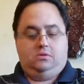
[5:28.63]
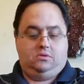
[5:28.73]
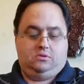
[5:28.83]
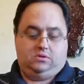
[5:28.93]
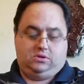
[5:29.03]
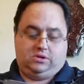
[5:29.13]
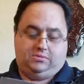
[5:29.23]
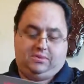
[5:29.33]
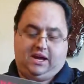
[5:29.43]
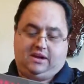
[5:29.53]
Oh, look at the
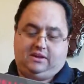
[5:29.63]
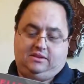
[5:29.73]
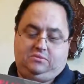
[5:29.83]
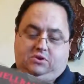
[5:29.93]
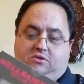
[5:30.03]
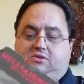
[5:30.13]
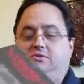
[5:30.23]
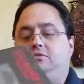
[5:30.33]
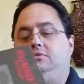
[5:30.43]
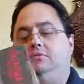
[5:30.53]
back of the box
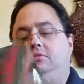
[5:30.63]
too.